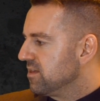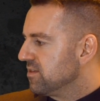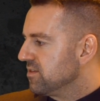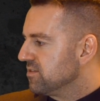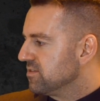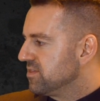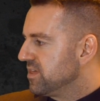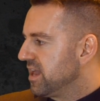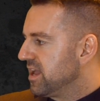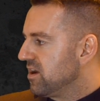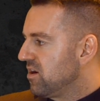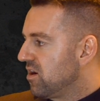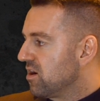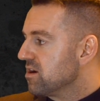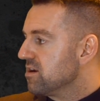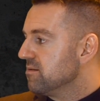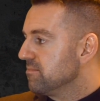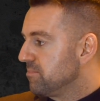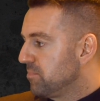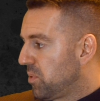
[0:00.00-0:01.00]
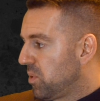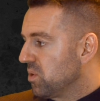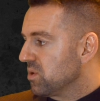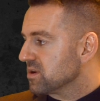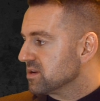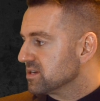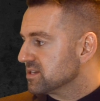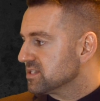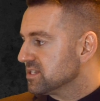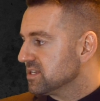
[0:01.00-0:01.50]
they are
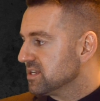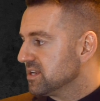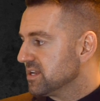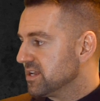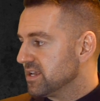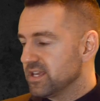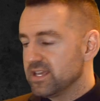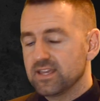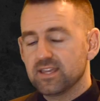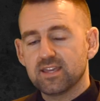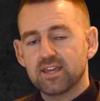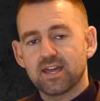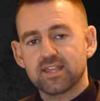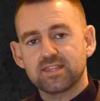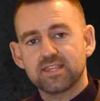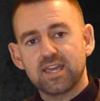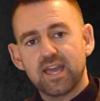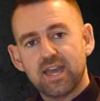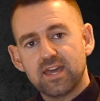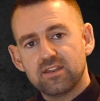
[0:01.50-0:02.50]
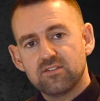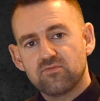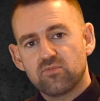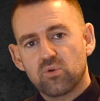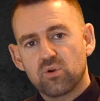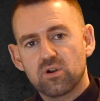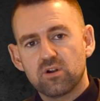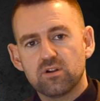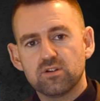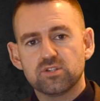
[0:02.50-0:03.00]
important at the end of
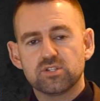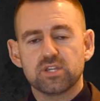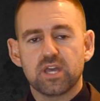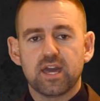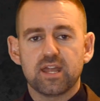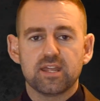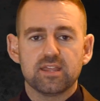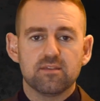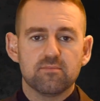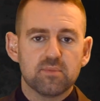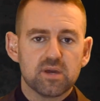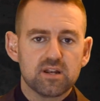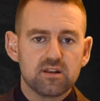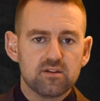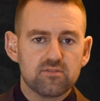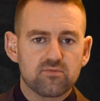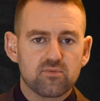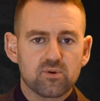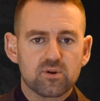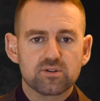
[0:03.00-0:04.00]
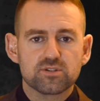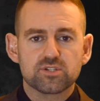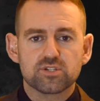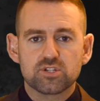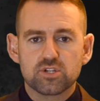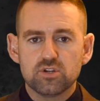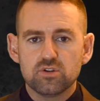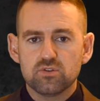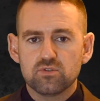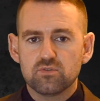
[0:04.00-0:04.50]
words and in the middle of words
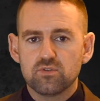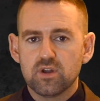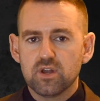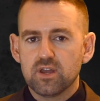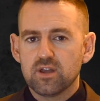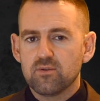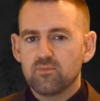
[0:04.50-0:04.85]
too.